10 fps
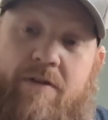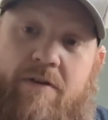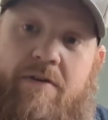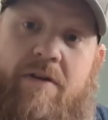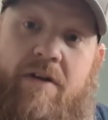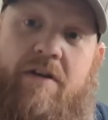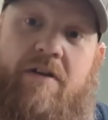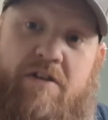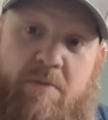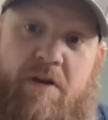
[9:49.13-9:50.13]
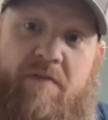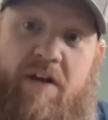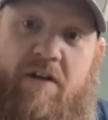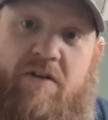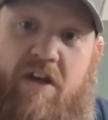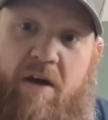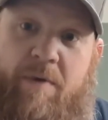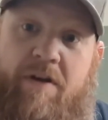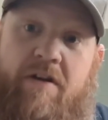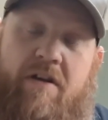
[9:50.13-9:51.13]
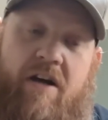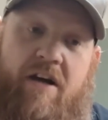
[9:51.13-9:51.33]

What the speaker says: So there's some good videos coming.